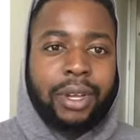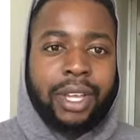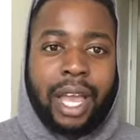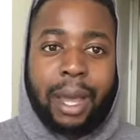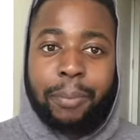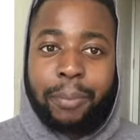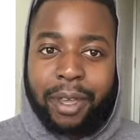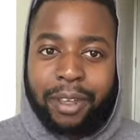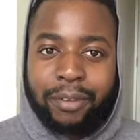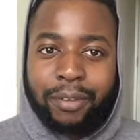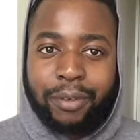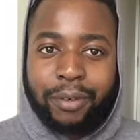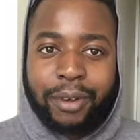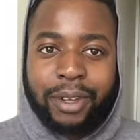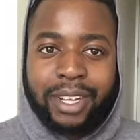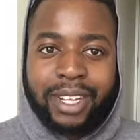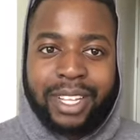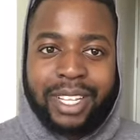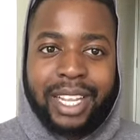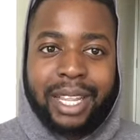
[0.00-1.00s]
Okay, I paid for
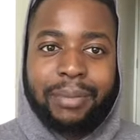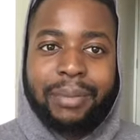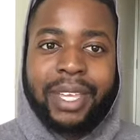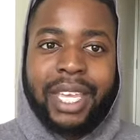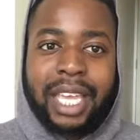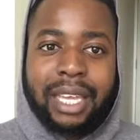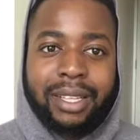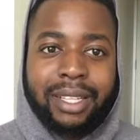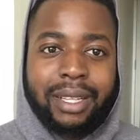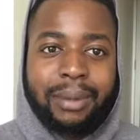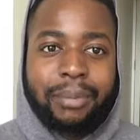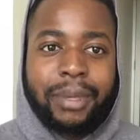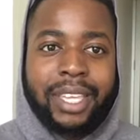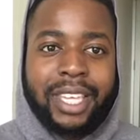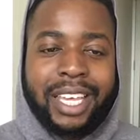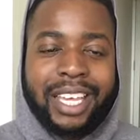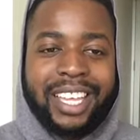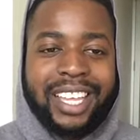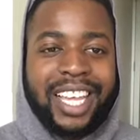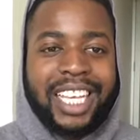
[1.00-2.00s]
it. Let me get let me
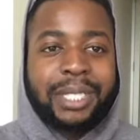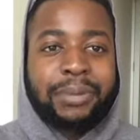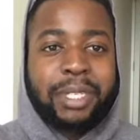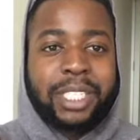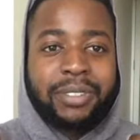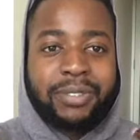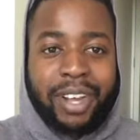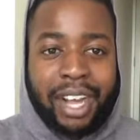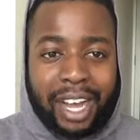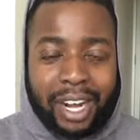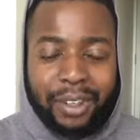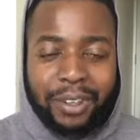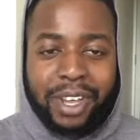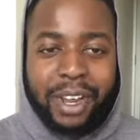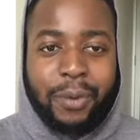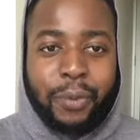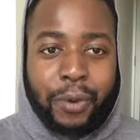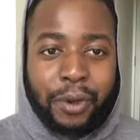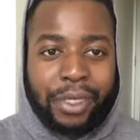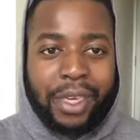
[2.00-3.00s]
get as much value
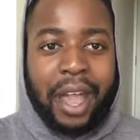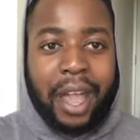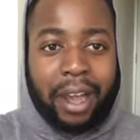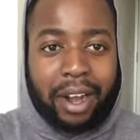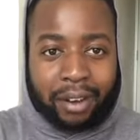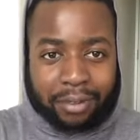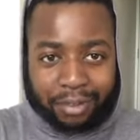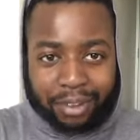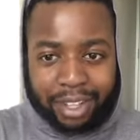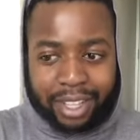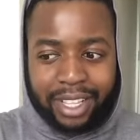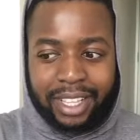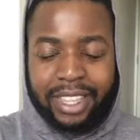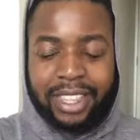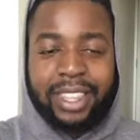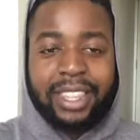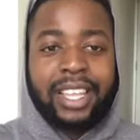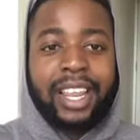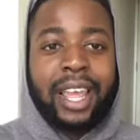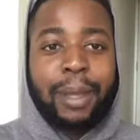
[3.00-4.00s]
and worth out of it
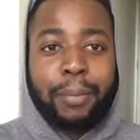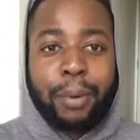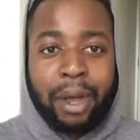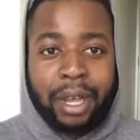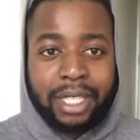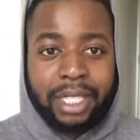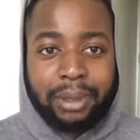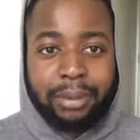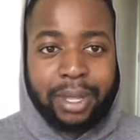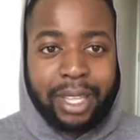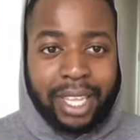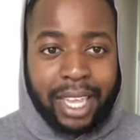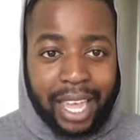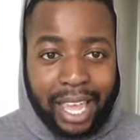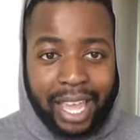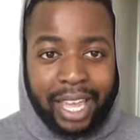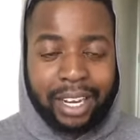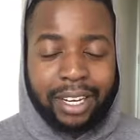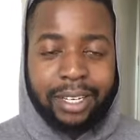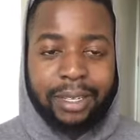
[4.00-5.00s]
that I possibly
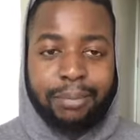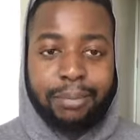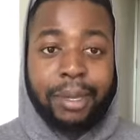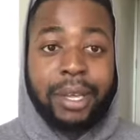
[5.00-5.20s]
can